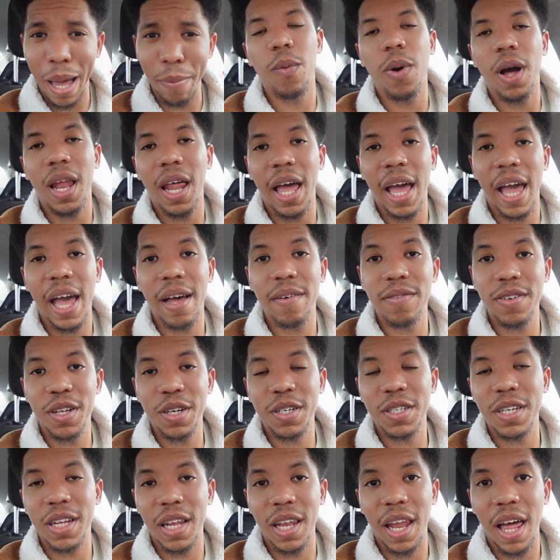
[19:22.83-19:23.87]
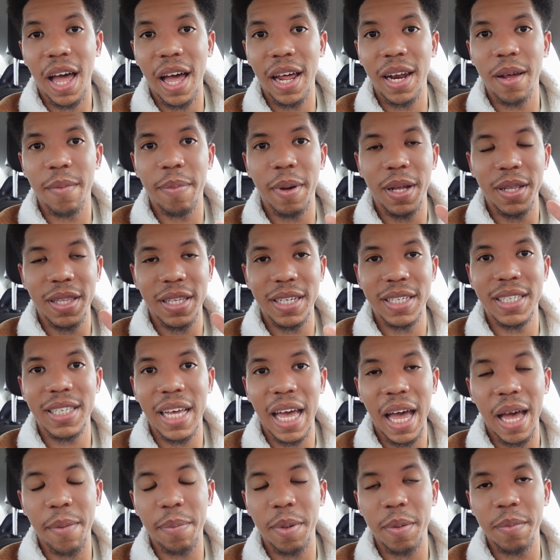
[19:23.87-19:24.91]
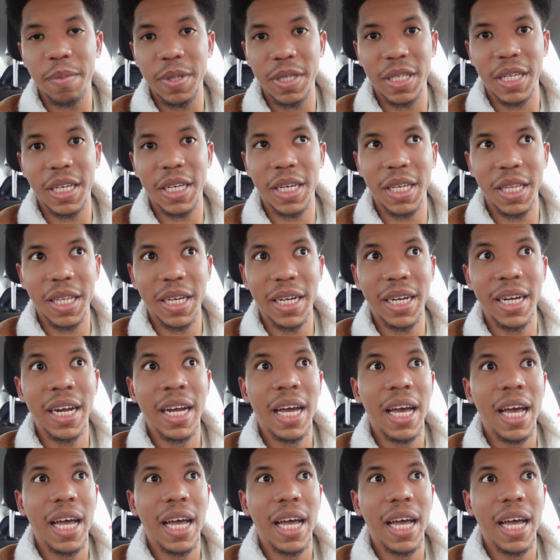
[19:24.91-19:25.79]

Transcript: And while I have learned a lot about this app in particular,